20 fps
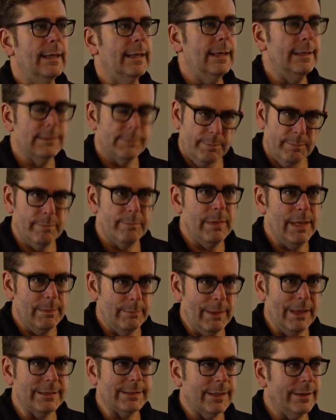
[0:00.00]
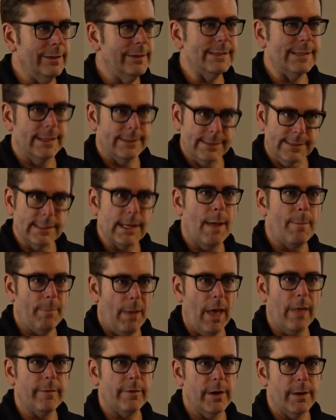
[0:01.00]
He's, he basically says, Stop
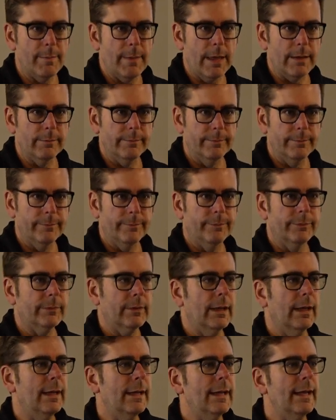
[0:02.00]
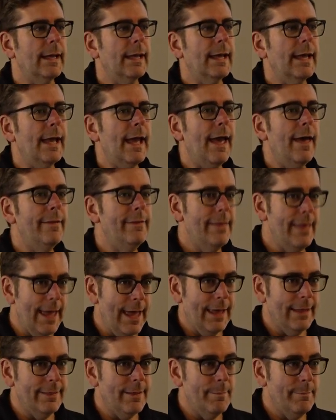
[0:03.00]
bothering me. And
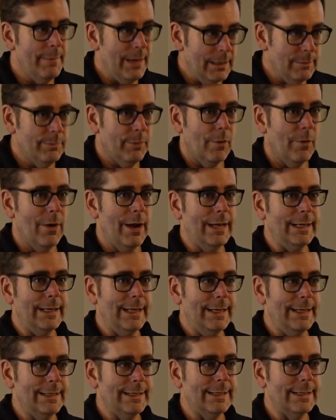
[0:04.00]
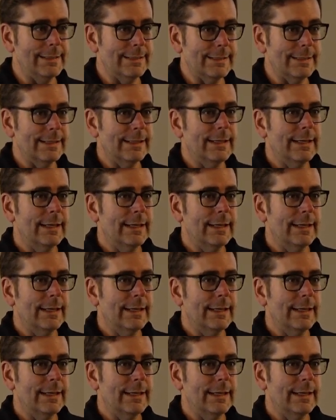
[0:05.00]
then the midpoint is